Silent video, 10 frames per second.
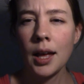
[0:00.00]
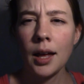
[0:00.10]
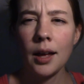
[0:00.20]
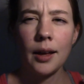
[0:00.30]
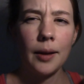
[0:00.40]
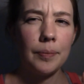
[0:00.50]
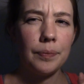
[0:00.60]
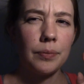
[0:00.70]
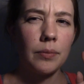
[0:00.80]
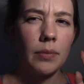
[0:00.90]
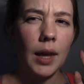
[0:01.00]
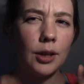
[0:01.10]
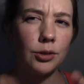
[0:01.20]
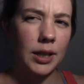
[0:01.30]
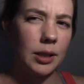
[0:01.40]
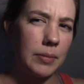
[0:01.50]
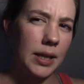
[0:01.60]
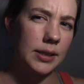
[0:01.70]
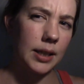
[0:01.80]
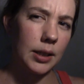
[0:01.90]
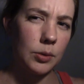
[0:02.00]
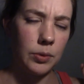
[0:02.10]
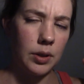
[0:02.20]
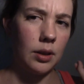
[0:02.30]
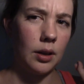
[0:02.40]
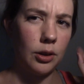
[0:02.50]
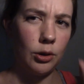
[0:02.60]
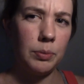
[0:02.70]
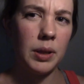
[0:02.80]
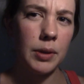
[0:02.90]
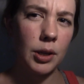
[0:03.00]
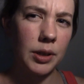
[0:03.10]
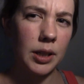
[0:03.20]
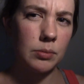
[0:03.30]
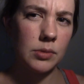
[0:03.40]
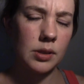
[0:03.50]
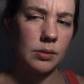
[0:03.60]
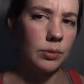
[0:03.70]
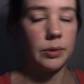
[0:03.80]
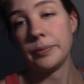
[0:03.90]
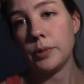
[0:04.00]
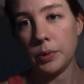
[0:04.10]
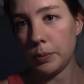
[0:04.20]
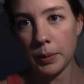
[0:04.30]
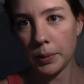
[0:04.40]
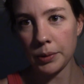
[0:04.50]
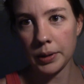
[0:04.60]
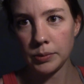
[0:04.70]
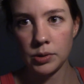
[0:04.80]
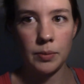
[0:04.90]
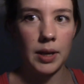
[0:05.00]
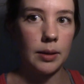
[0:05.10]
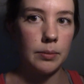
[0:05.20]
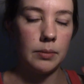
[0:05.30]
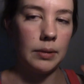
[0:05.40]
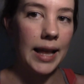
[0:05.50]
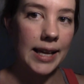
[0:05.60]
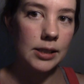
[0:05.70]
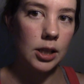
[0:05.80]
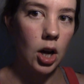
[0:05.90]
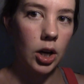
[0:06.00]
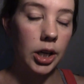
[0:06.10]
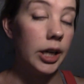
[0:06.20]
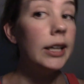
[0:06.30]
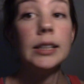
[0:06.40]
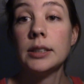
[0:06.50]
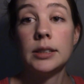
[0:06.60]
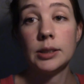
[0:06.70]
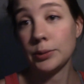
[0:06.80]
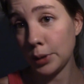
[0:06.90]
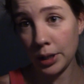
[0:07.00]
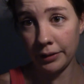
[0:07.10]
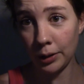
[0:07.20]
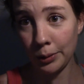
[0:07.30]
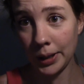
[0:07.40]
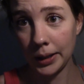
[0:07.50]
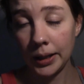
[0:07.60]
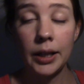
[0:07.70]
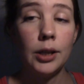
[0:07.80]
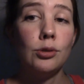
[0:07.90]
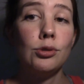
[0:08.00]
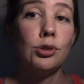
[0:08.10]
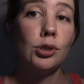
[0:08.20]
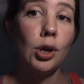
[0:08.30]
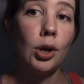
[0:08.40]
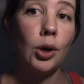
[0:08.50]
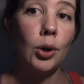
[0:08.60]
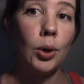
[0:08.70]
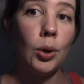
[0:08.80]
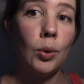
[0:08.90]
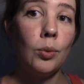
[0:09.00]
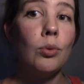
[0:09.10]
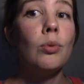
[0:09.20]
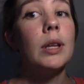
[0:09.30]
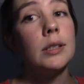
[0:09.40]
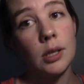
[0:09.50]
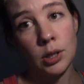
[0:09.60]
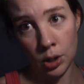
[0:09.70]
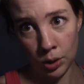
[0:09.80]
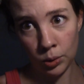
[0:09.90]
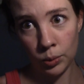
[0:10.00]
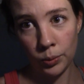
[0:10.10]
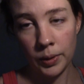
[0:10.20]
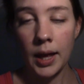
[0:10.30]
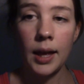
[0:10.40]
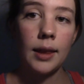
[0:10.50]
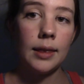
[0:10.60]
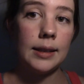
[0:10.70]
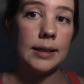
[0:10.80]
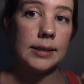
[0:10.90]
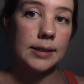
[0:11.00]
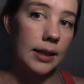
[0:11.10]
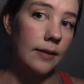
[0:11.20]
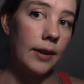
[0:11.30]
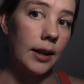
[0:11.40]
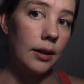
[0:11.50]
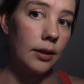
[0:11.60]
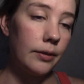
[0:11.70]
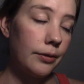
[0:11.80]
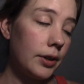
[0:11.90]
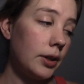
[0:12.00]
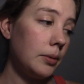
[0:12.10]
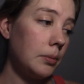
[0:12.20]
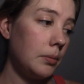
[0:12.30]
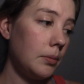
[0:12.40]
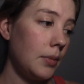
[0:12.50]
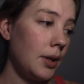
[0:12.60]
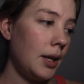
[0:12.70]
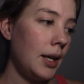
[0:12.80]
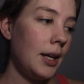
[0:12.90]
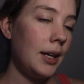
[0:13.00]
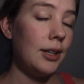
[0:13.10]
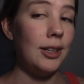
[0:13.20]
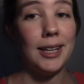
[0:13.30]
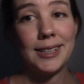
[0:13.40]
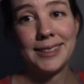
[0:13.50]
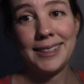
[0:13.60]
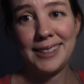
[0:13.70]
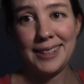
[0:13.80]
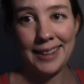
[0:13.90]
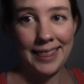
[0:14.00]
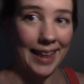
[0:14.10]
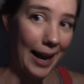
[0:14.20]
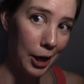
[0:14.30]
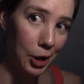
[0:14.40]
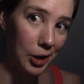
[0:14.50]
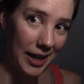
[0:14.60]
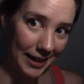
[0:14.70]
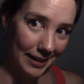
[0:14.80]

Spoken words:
I tried mixing it with other BB creams, or with BB creams to make them last longer. It doesn't work very well, so it's a no. The Skin Veil from NYX isn't that great.